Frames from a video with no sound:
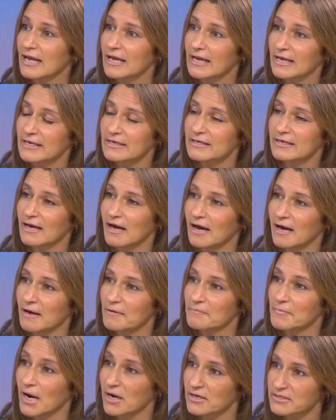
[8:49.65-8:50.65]
in
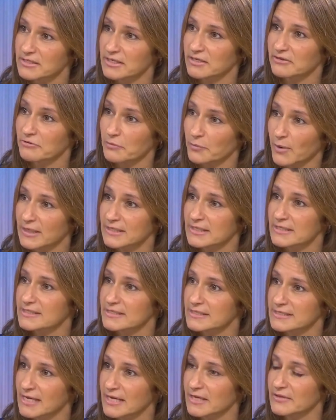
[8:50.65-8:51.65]
asking Rwanda
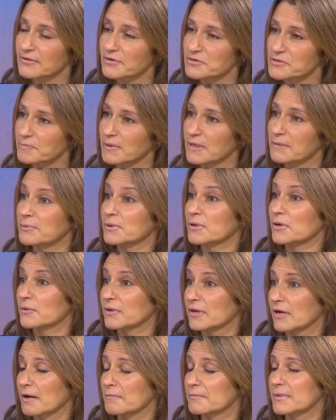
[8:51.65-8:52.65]
to take those people who
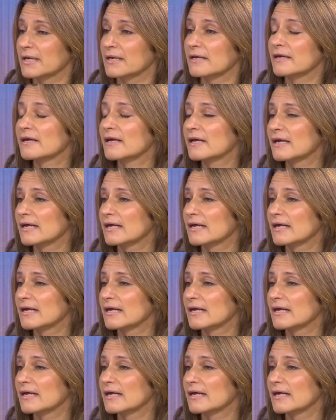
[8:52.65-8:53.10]
are coming